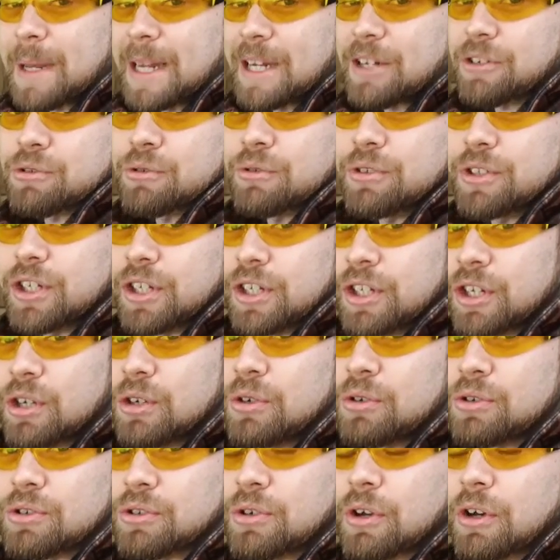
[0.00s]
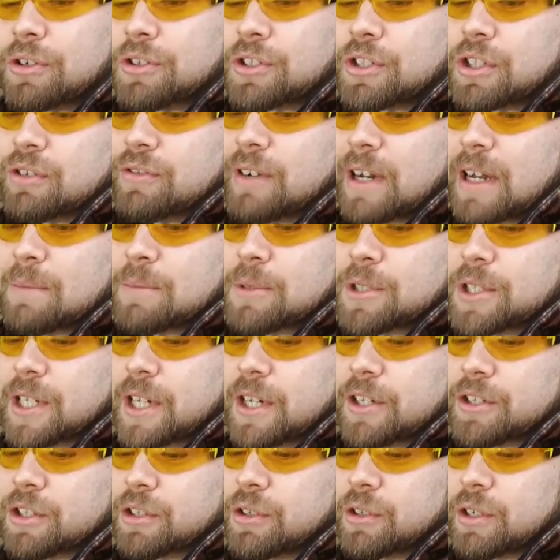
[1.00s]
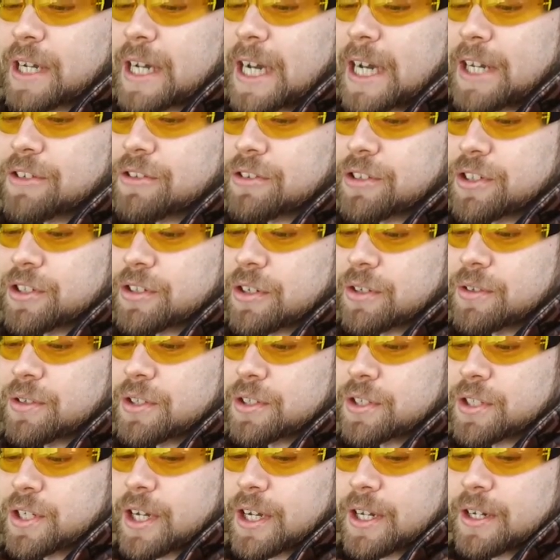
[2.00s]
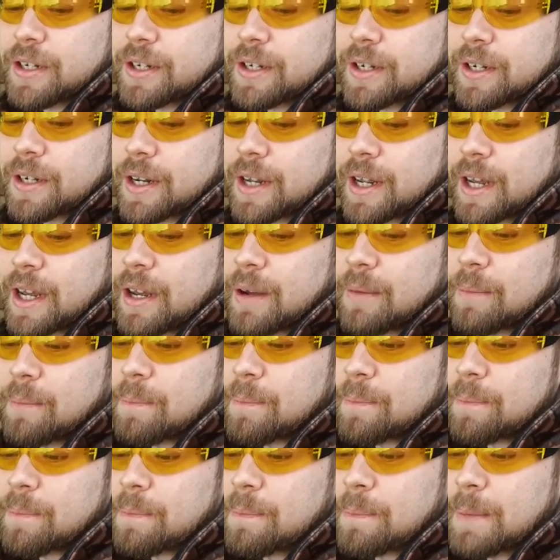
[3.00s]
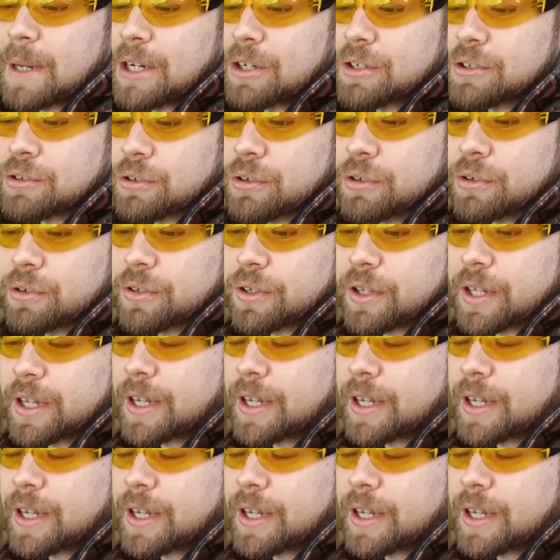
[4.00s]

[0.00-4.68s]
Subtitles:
to make sure you use 90-gram CO2 cartridges on this gun. Make sure